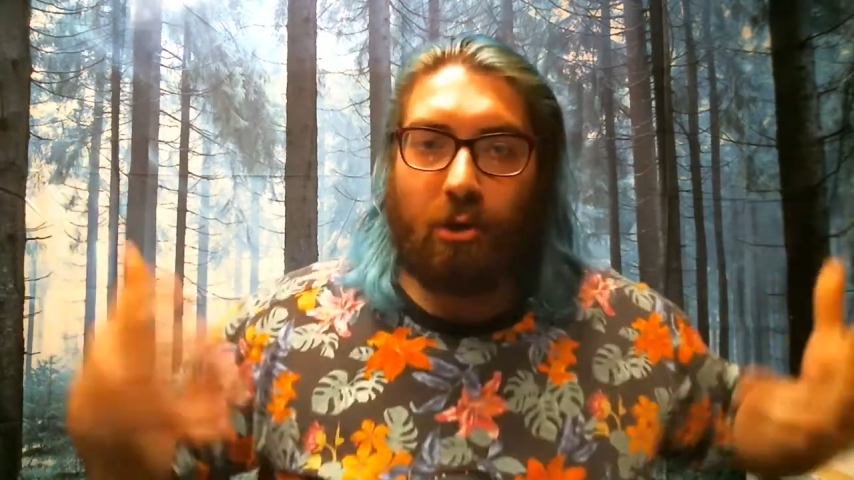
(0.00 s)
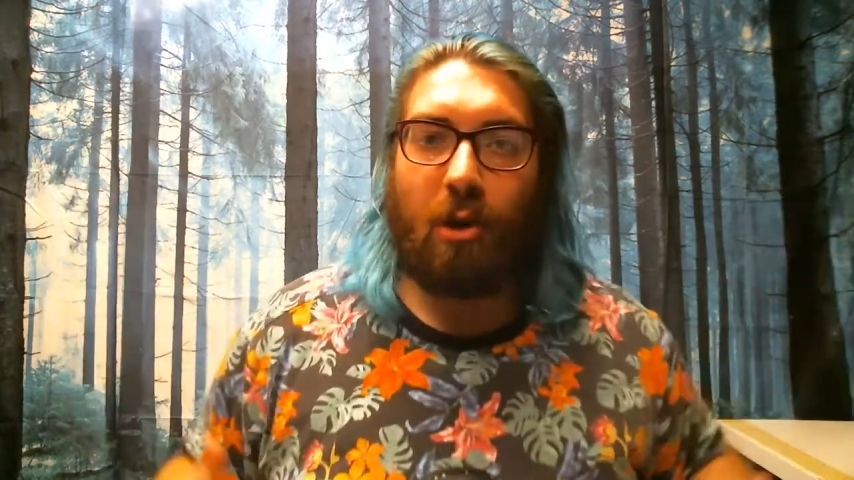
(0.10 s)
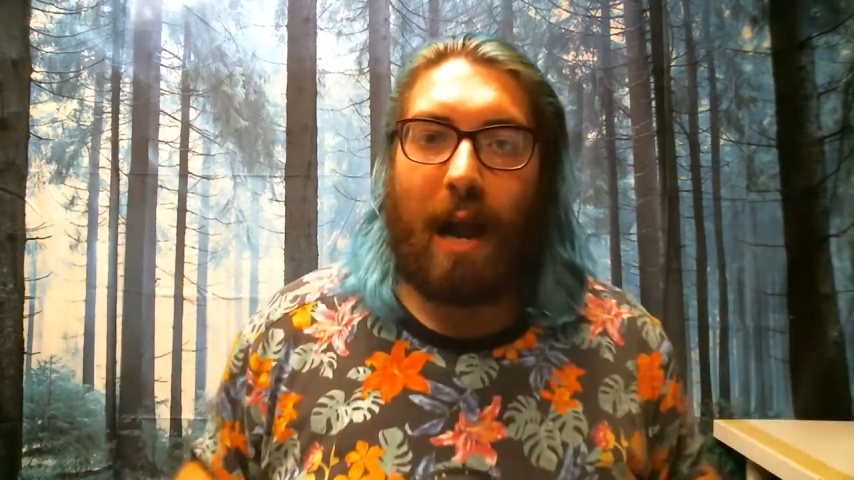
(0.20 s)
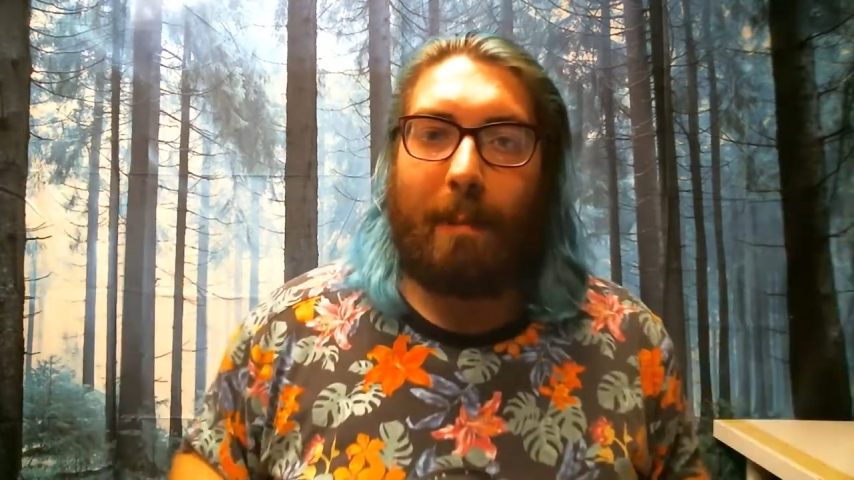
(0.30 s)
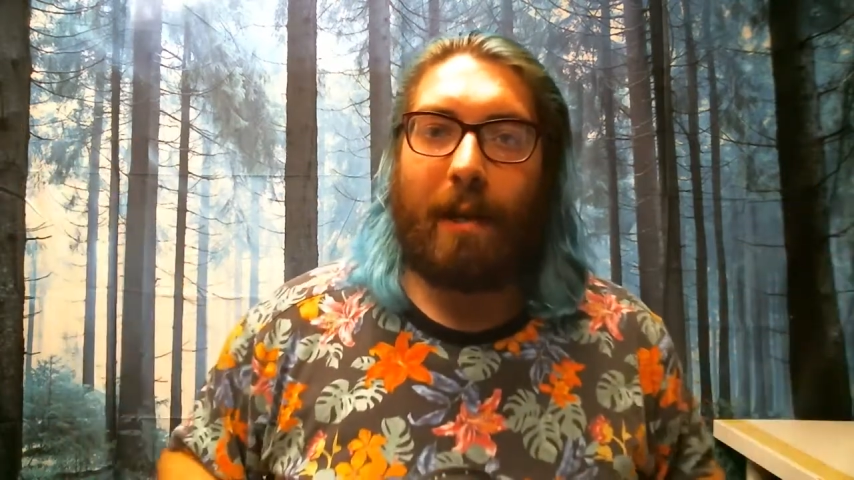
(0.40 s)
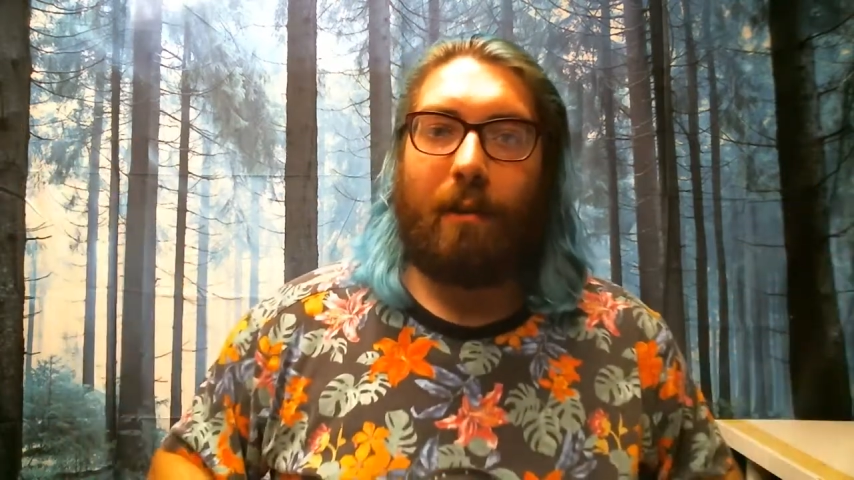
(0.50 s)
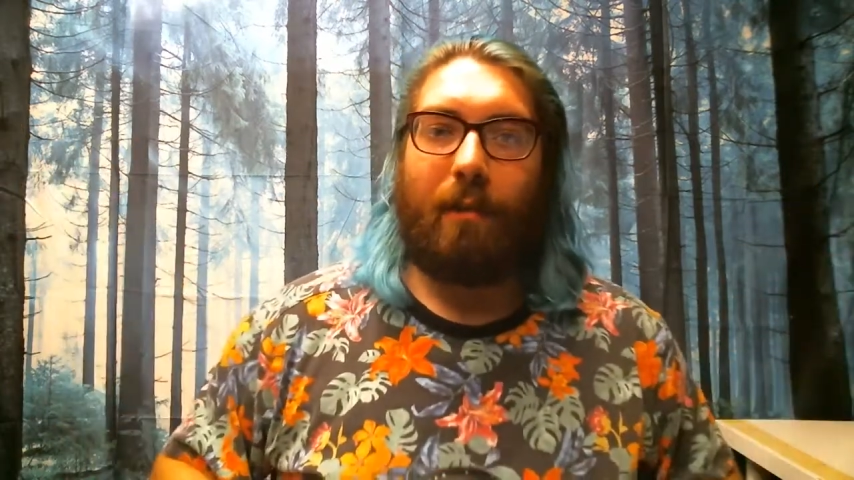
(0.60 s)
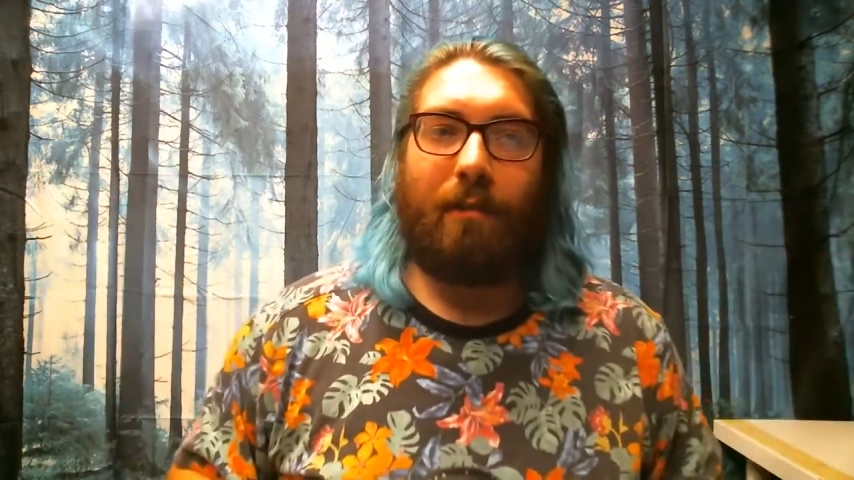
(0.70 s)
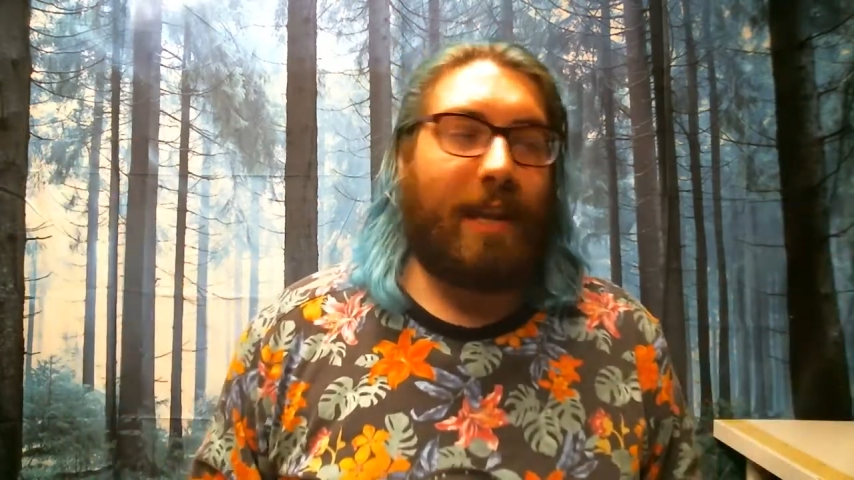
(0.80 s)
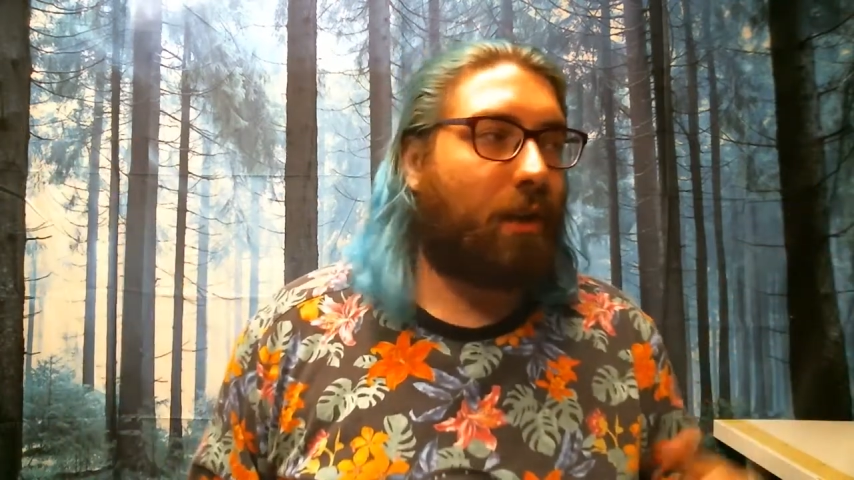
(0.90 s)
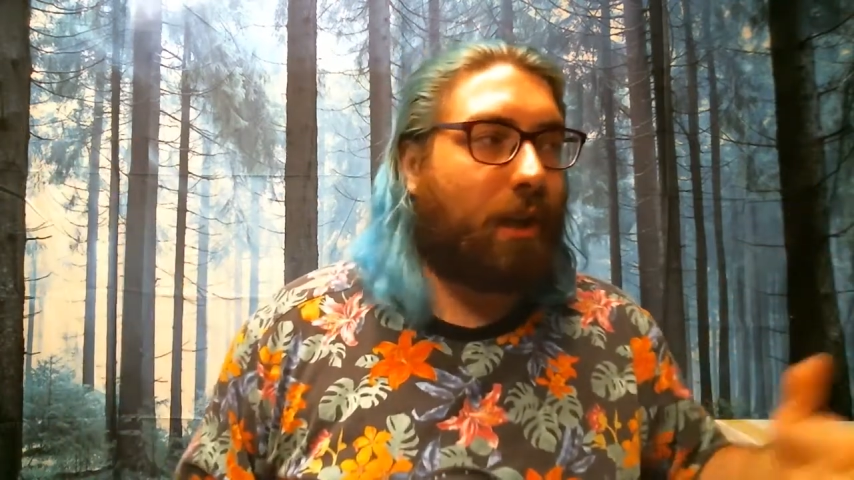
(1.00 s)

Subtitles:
tropical feel.